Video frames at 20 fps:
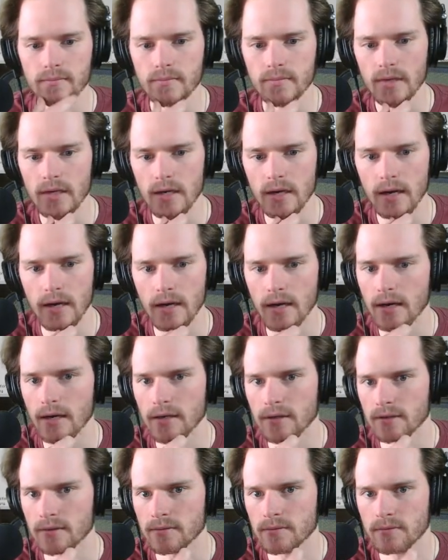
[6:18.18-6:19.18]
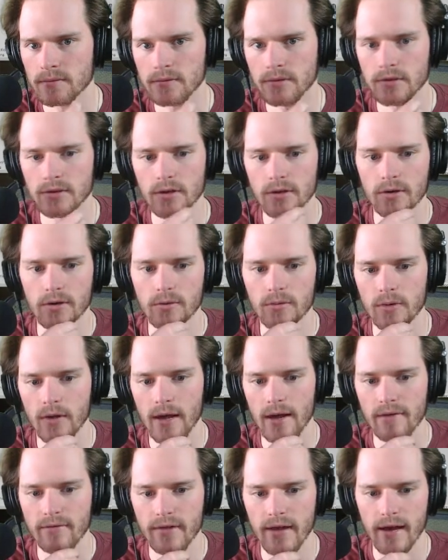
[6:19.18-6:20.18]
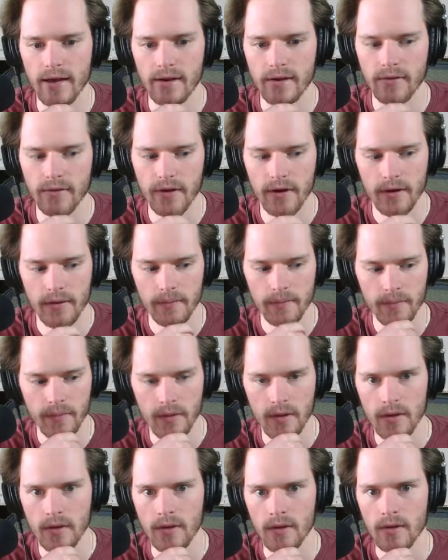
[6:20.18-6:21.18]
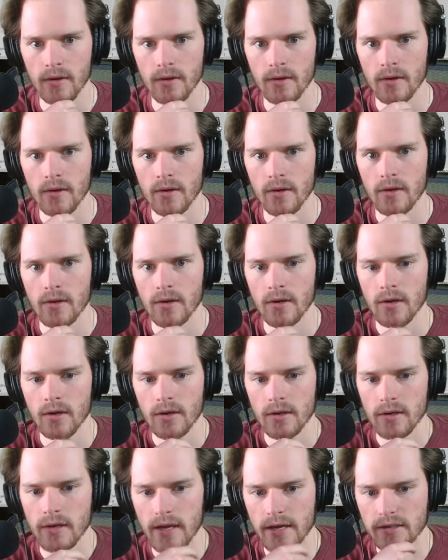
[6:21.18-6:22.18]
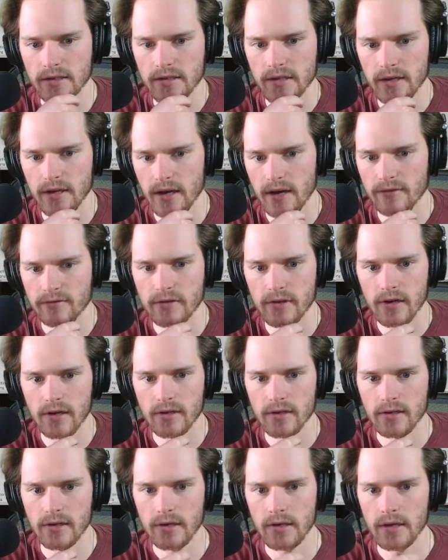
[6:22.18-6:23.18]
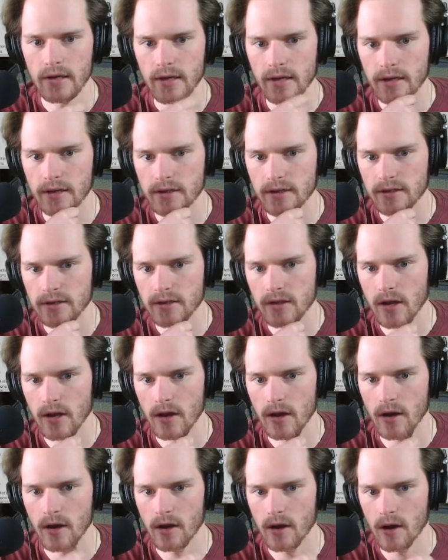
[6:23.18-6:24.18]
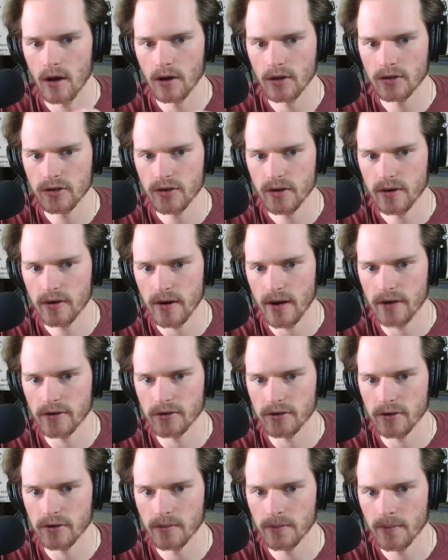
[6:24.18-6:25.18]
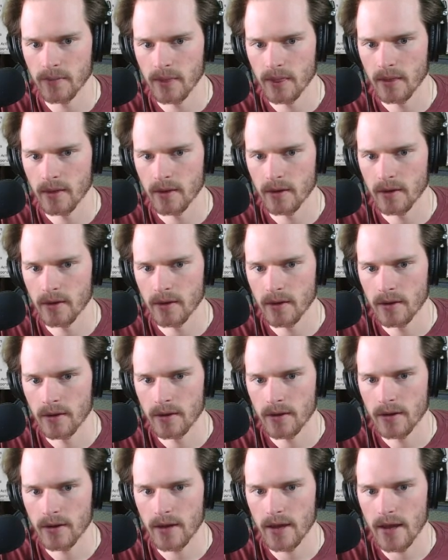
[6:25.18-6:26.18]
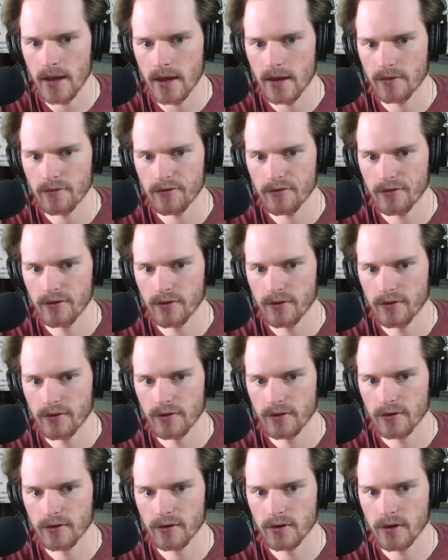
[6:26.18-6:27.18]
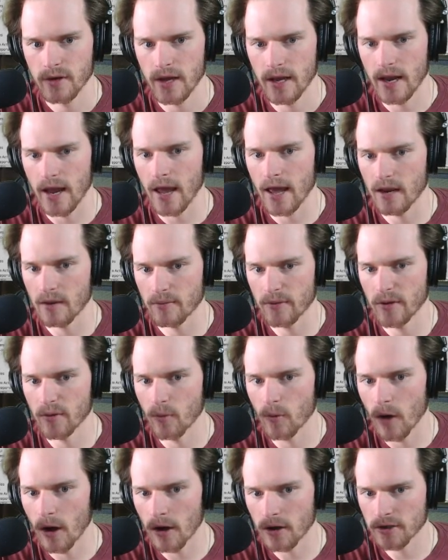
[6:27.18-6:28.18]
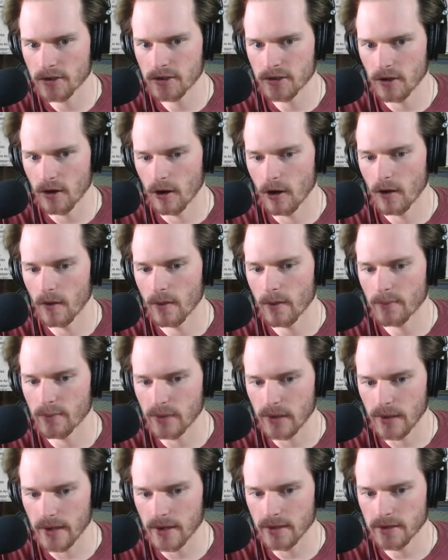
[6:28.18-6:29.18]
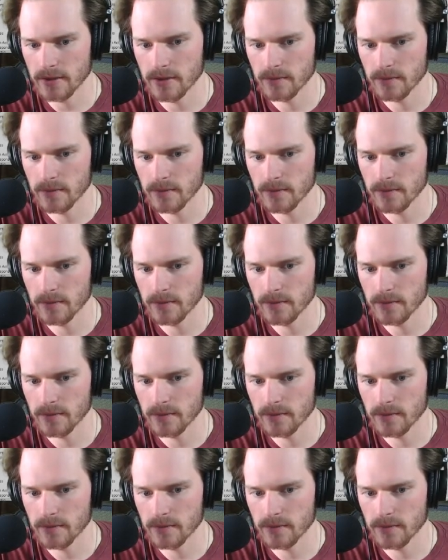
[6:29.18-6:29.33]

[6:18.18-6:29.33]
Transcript: So we'll have that in there. Next thing I've done is on trigger enter, if an enemy walks on the plate,